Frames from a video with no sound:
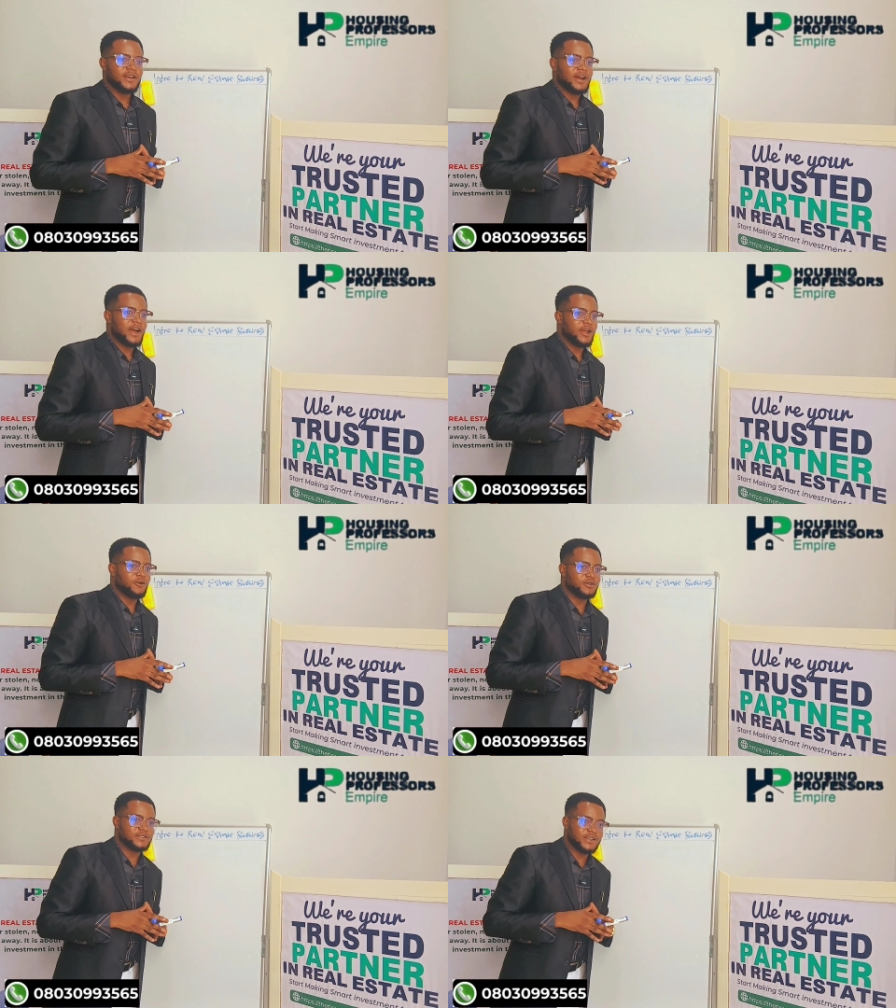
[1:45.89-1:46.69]
I
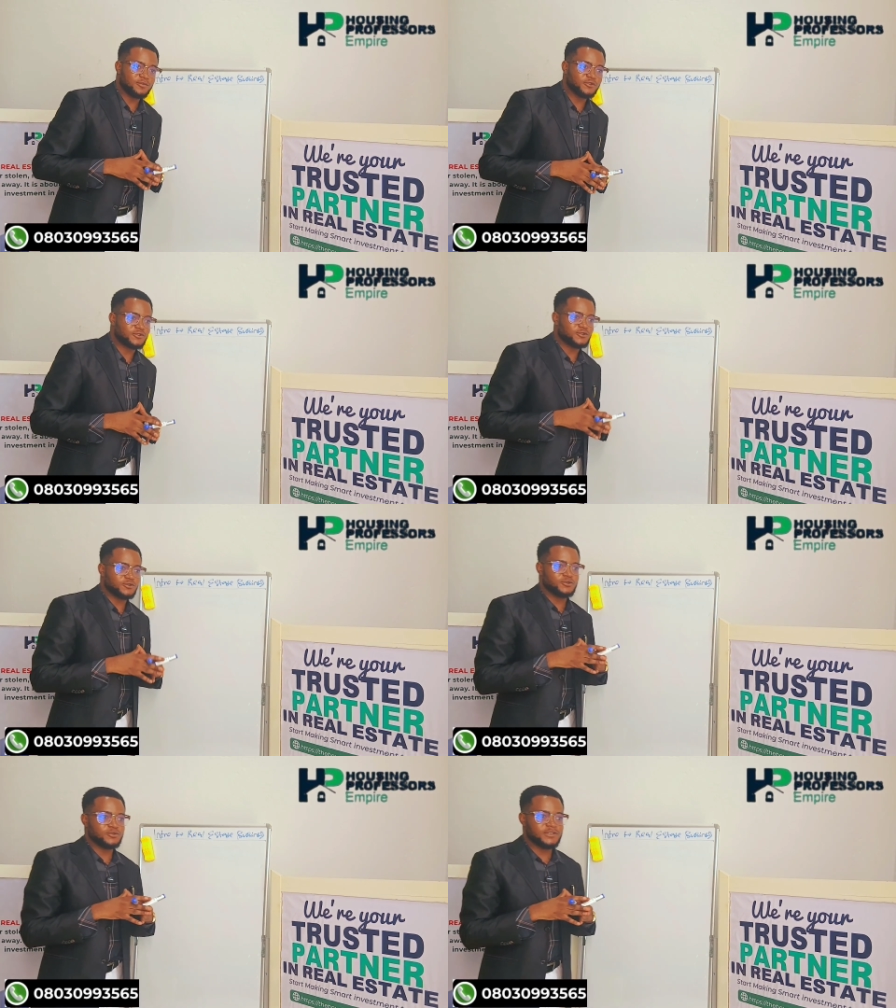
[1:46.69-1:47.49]
was able
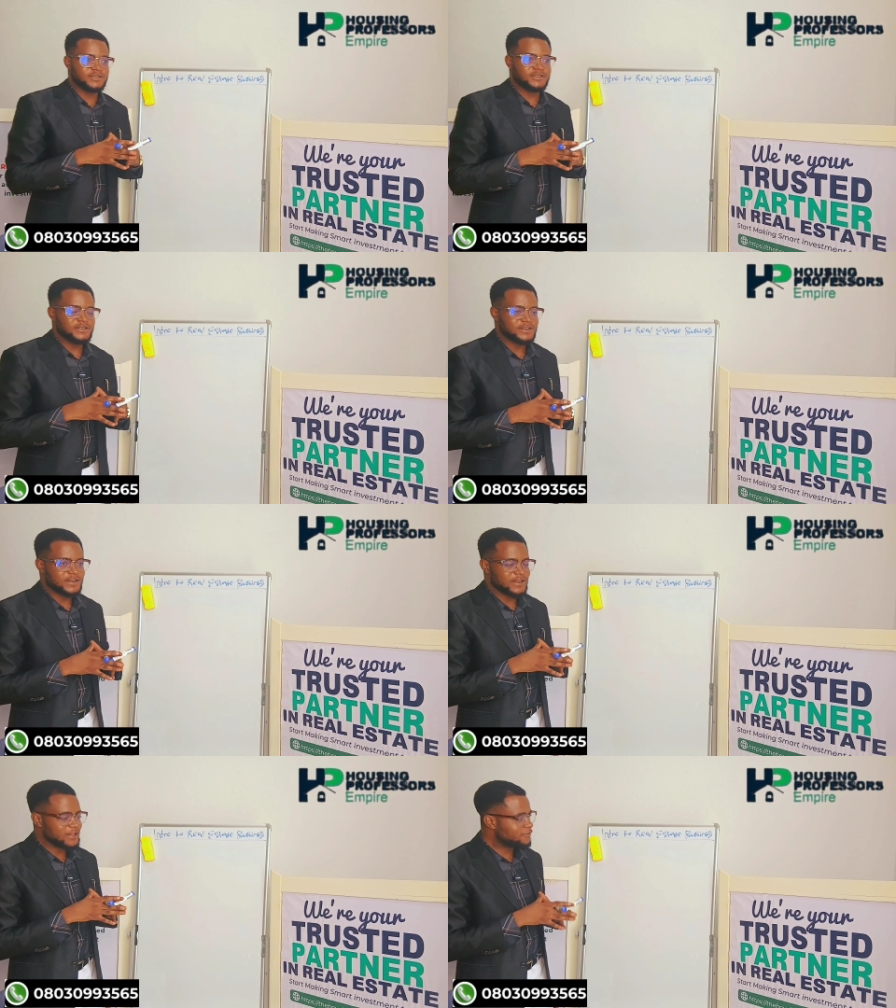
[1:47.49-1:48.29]
to
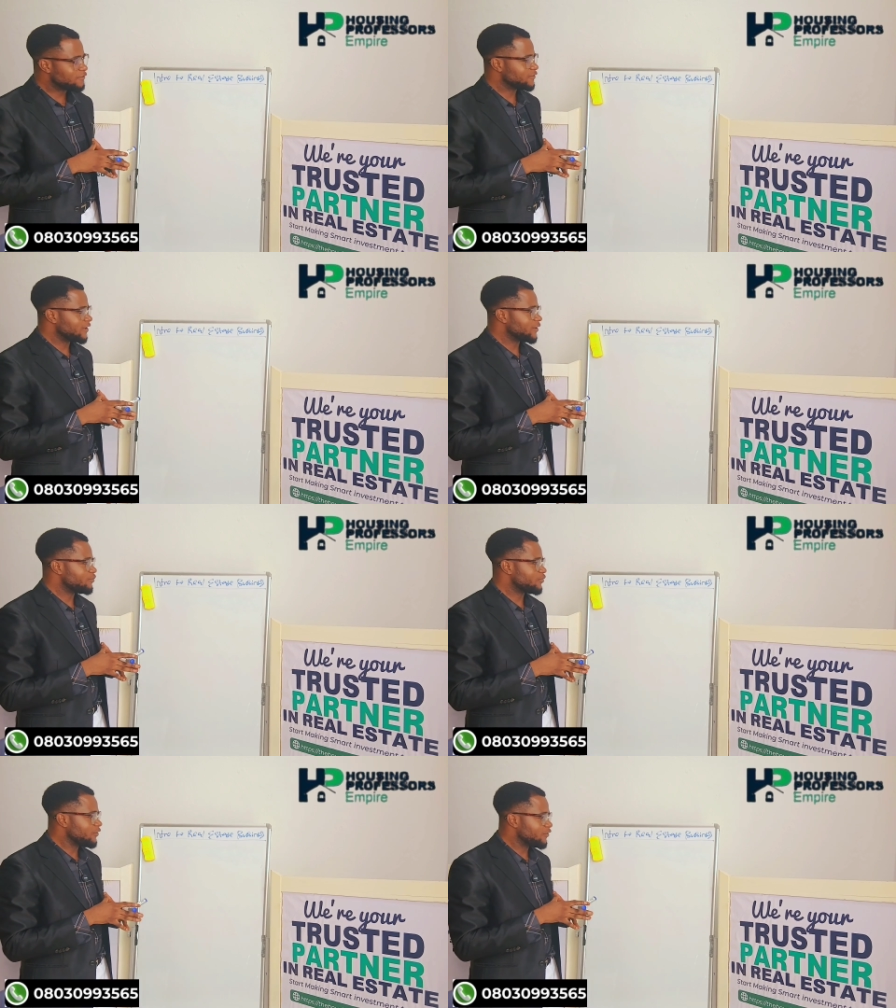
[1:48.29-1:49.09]
leave the
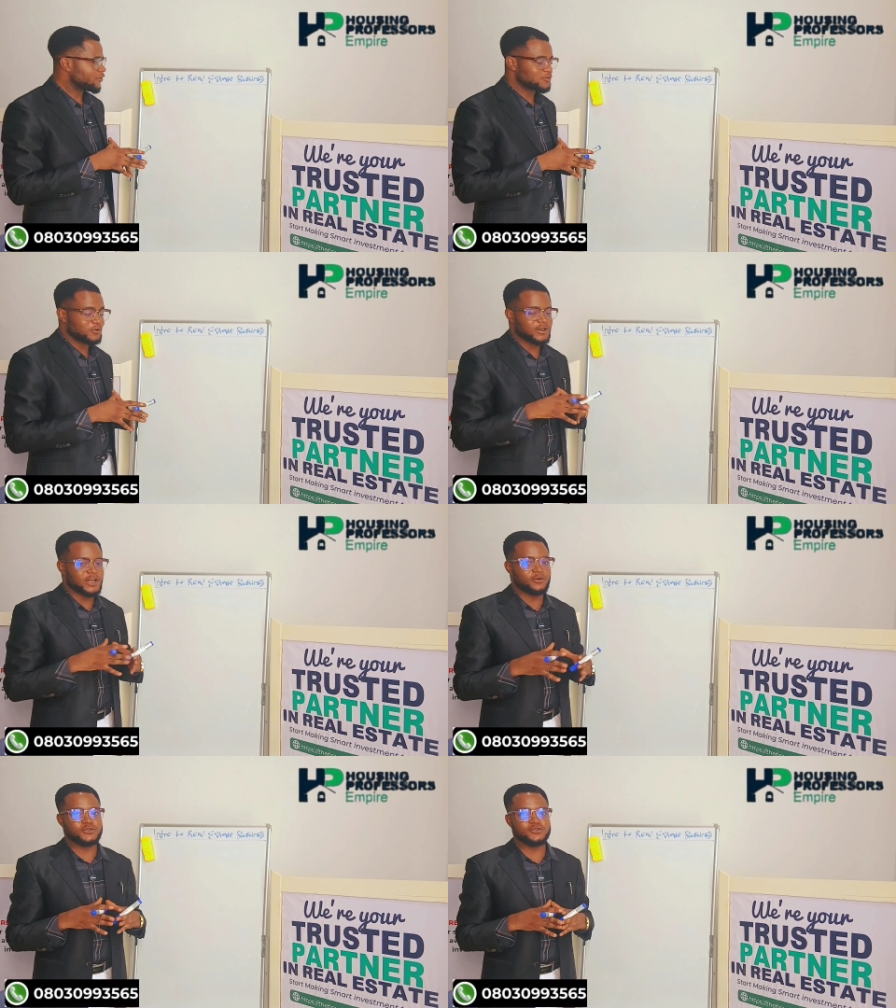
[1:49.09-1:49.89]
previous work
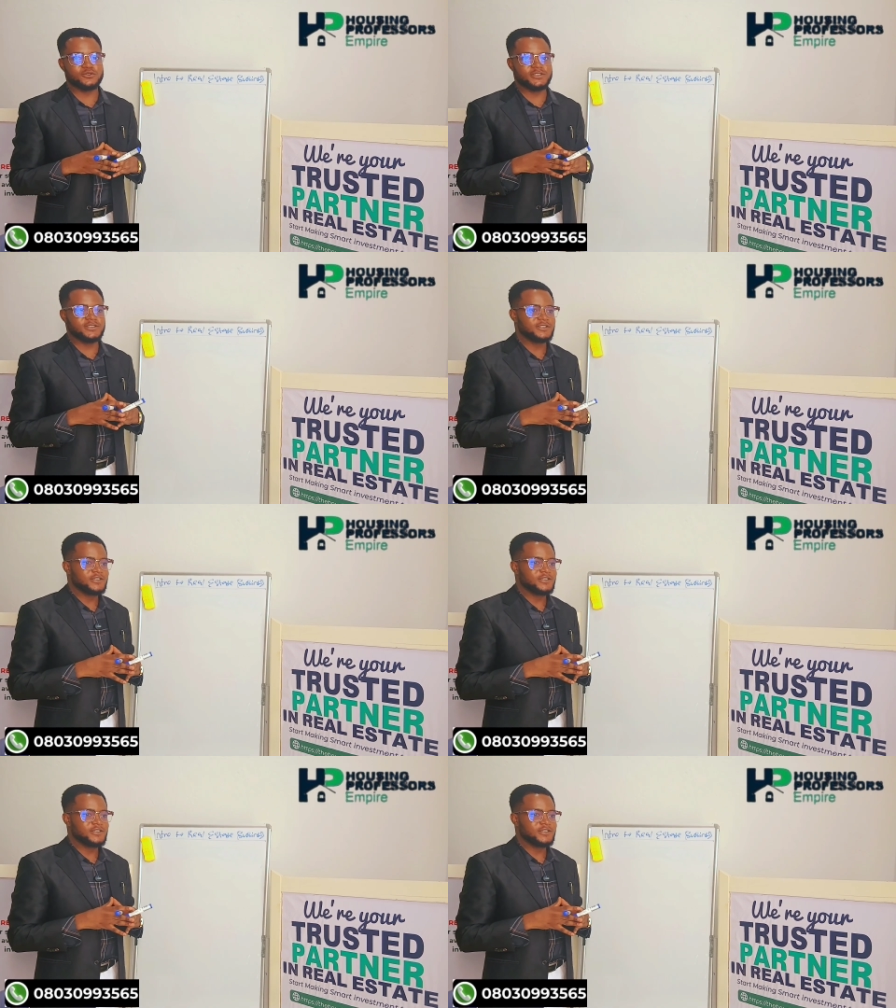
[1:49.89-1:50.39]
I was doing